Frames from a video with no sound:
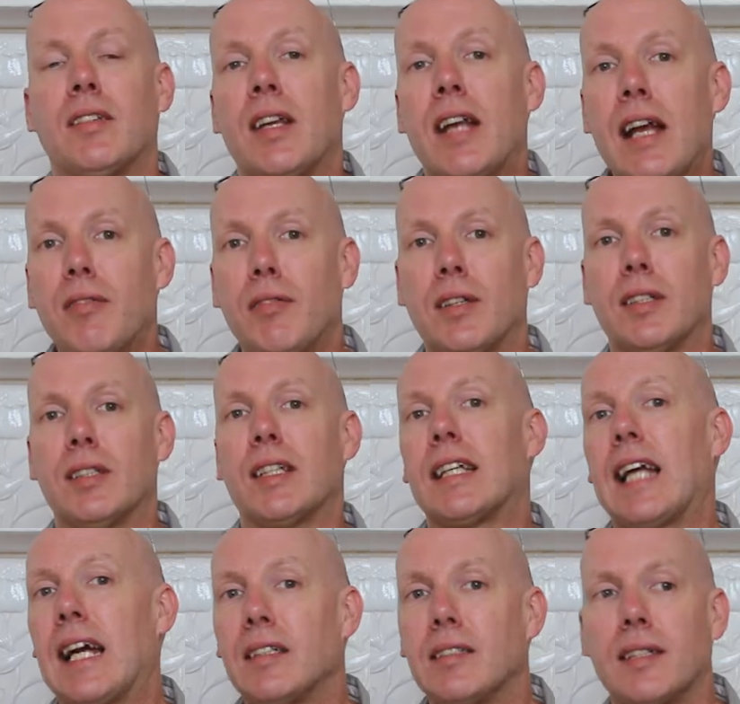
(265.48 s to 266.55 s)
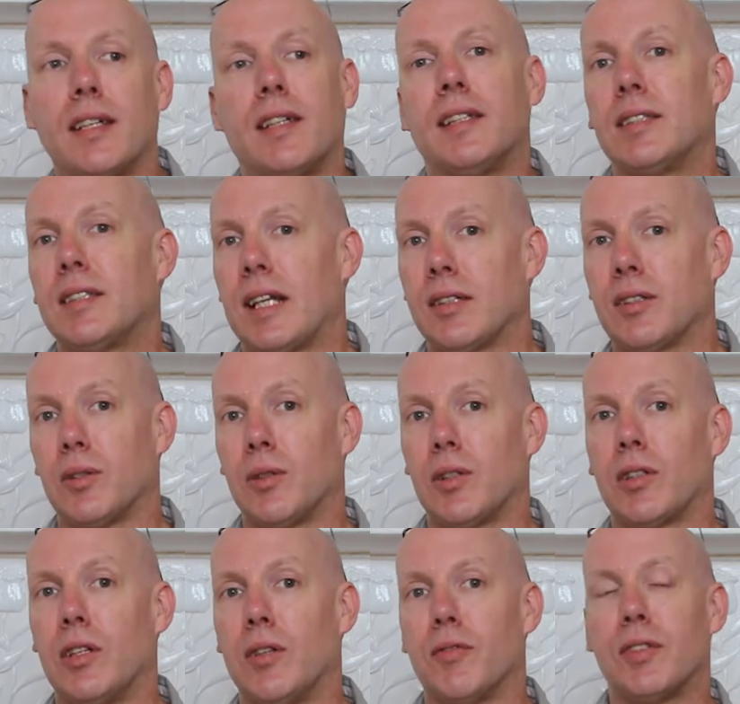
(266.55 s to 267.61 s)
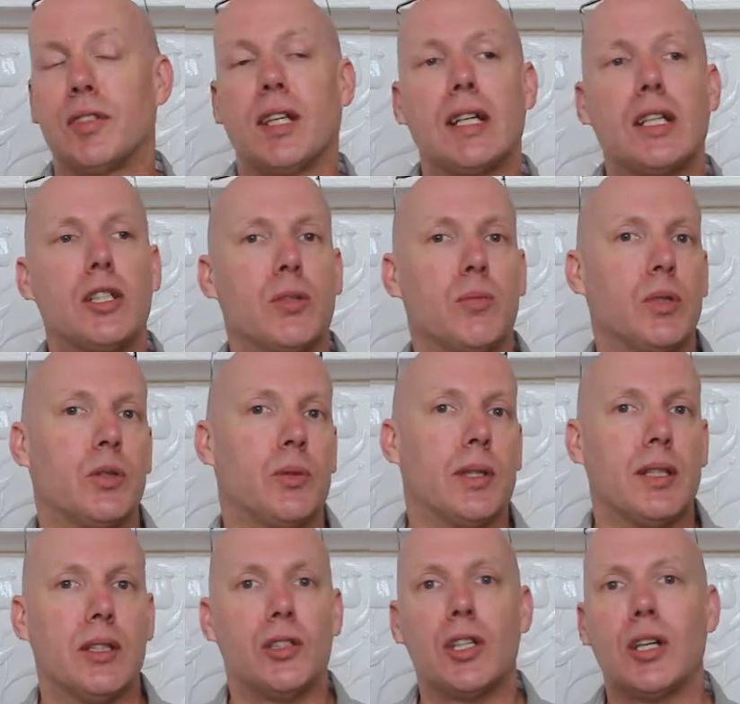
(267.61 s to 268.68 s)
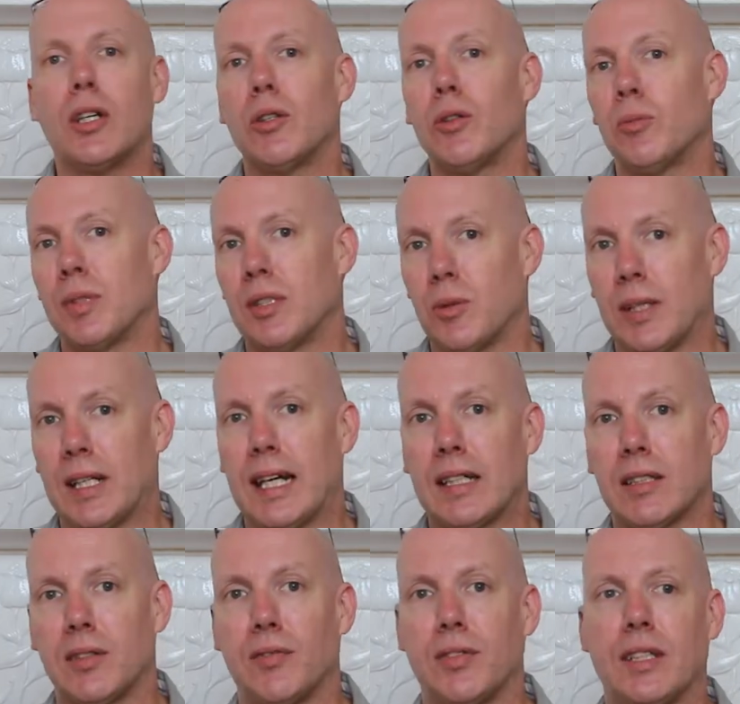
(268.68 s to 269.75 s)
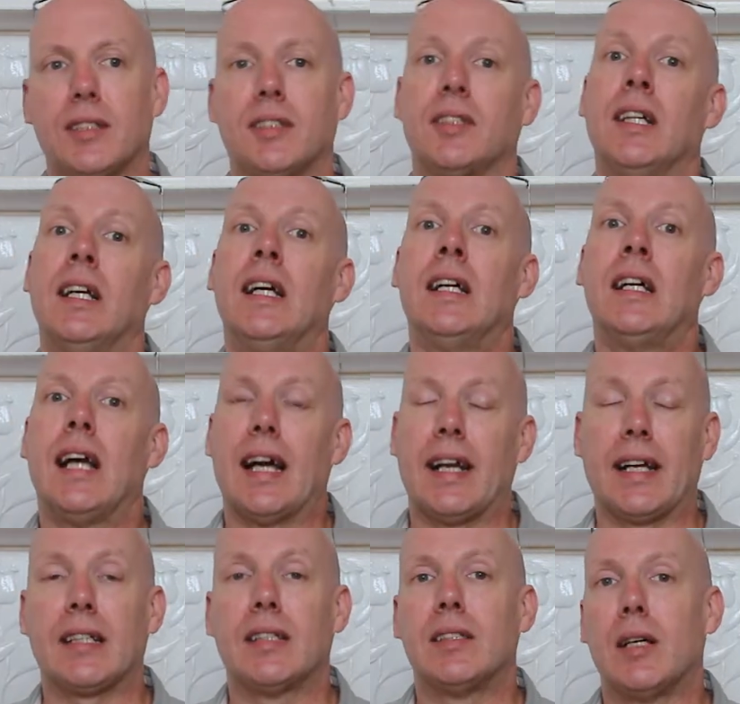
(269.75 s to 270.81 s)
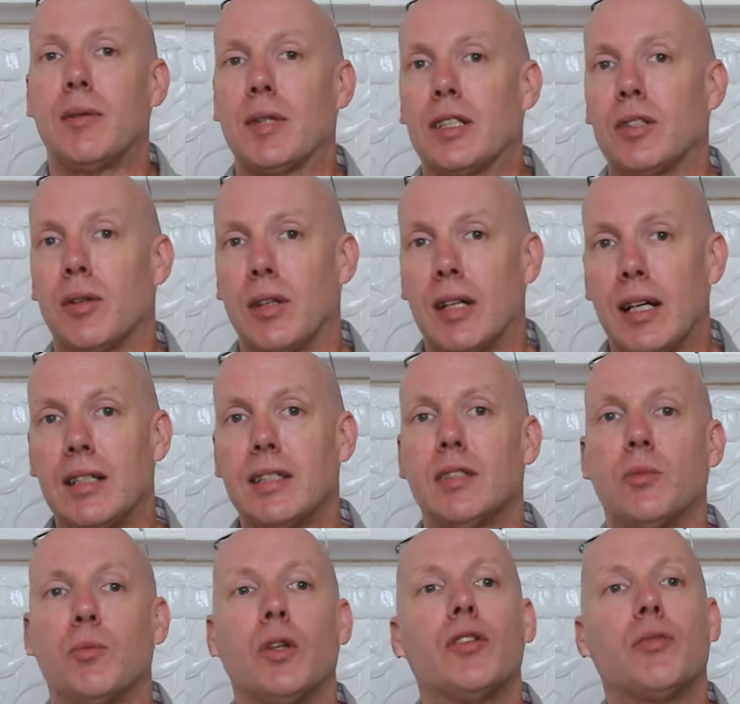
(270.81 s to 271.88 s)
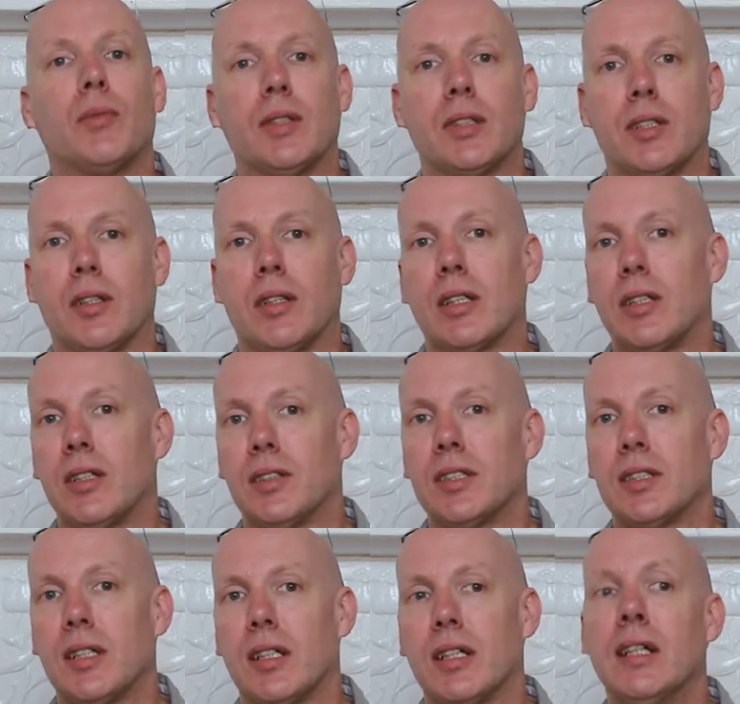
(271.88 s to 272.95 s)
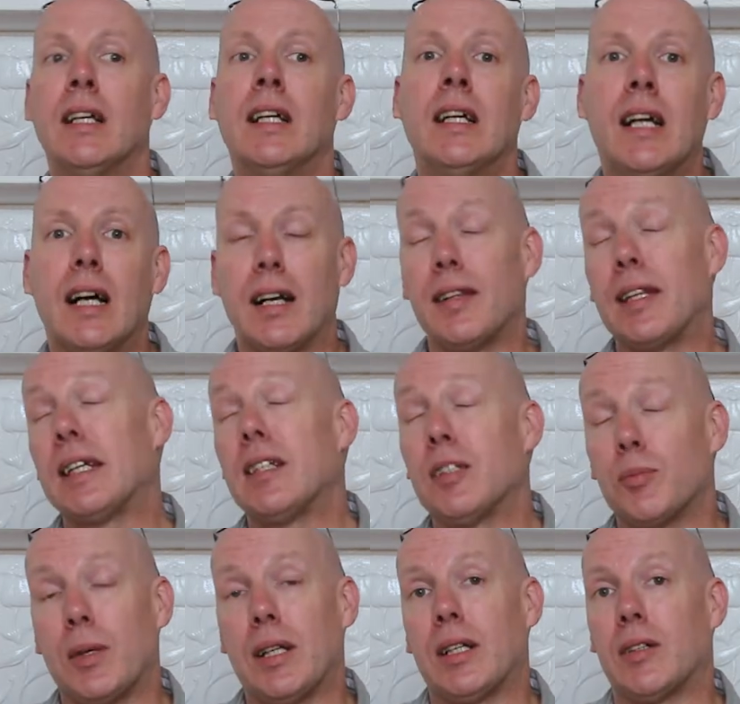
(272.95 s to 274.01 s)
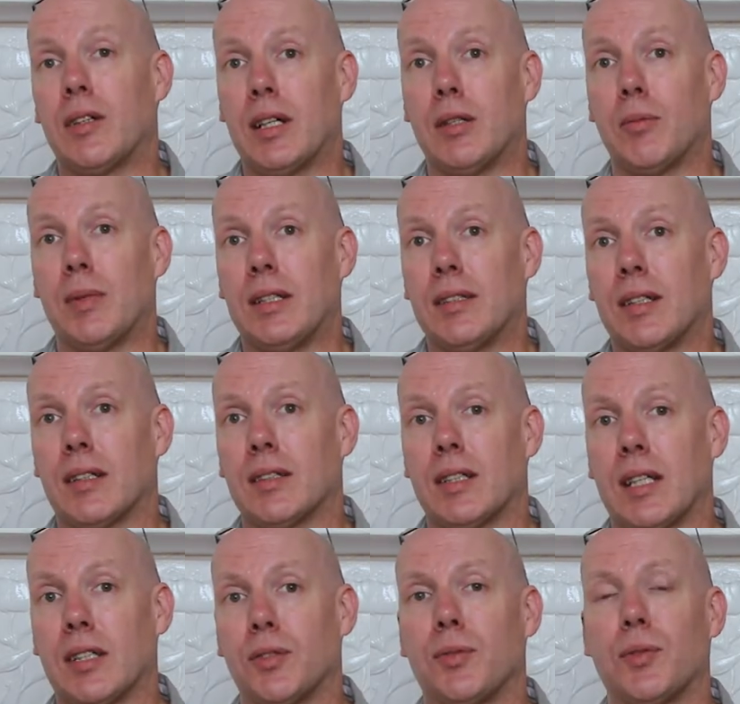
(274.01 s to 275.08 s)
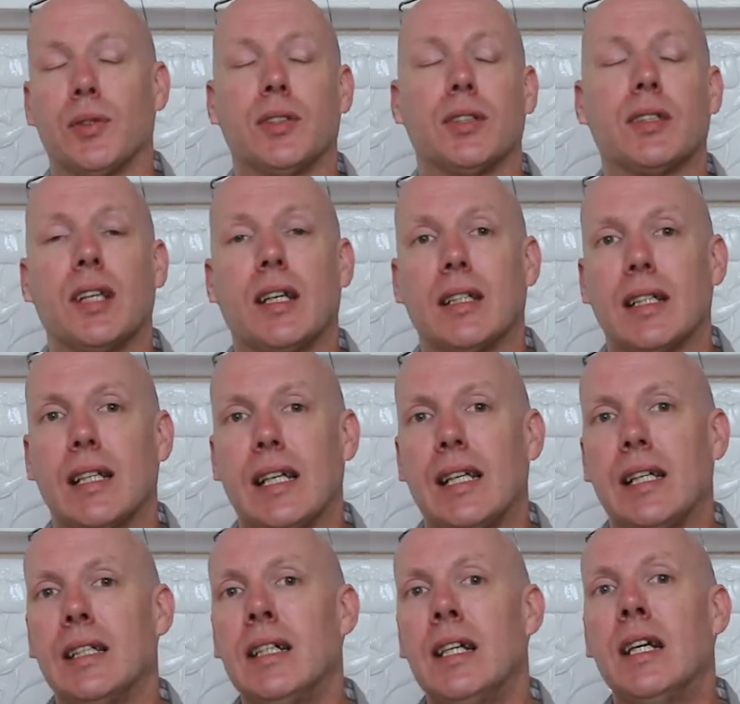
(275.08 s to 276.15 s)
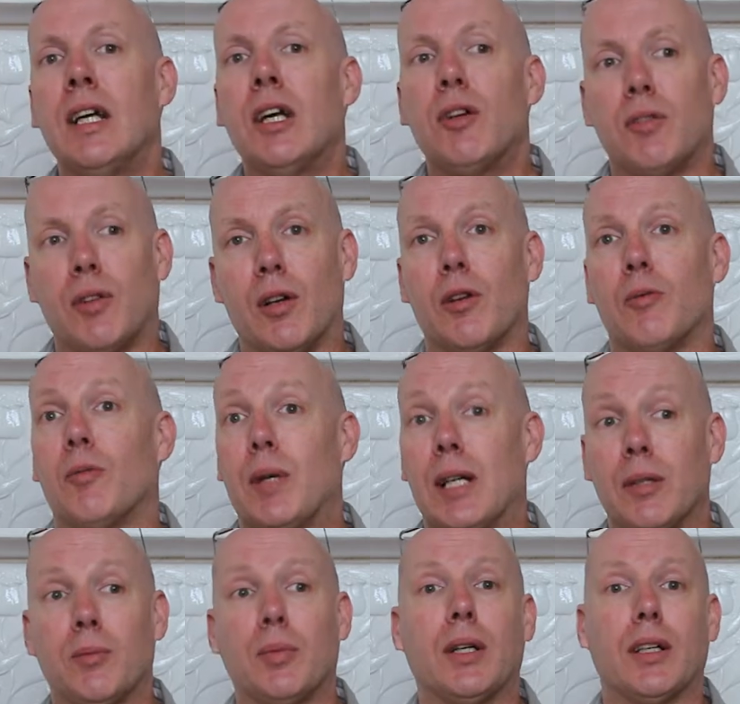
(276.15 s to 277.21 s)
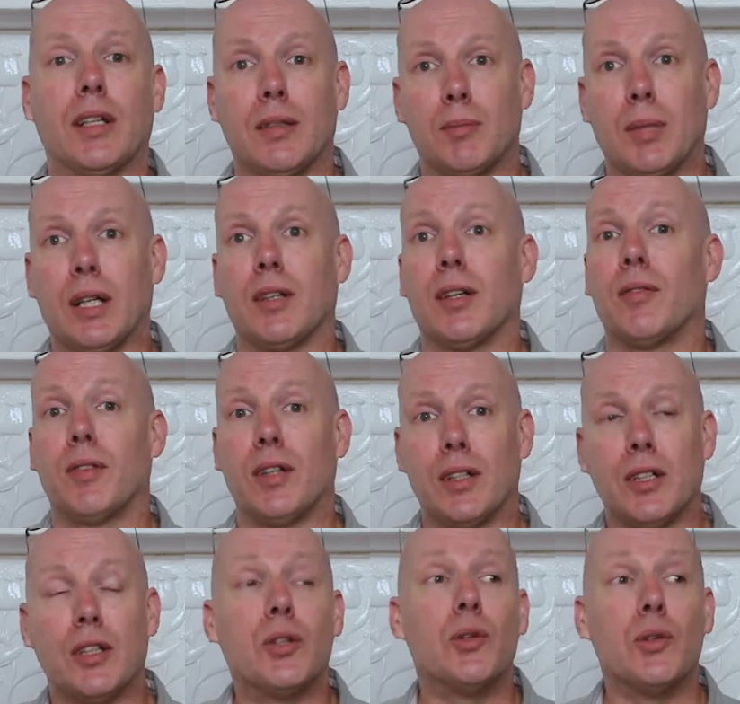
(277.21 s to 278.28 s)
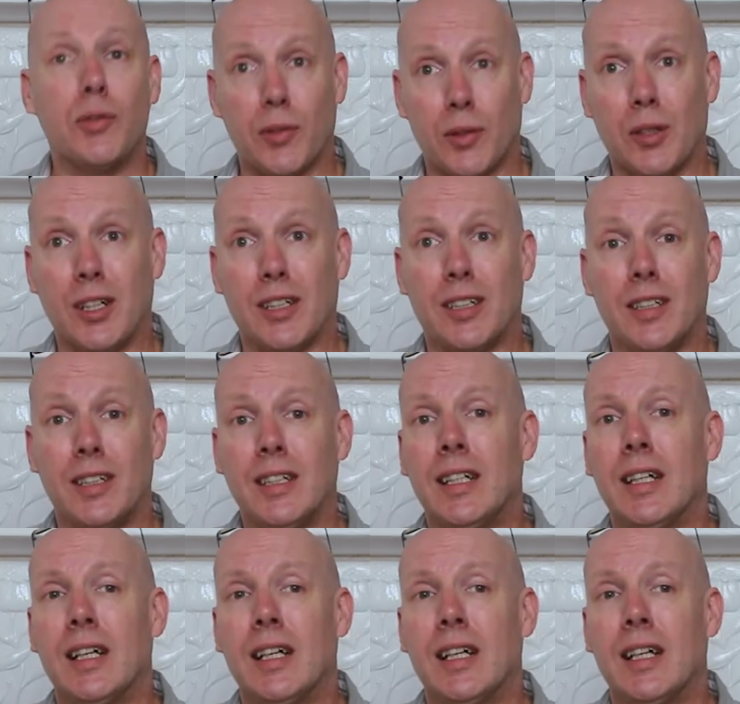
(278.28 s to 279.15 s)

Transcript: an effort to catalyse that sort of conversation between the journal and between activists and academics who are aligned to movements on the continent, I think it's been incredibly successful, and certainly for my own part I've learned an awful lot.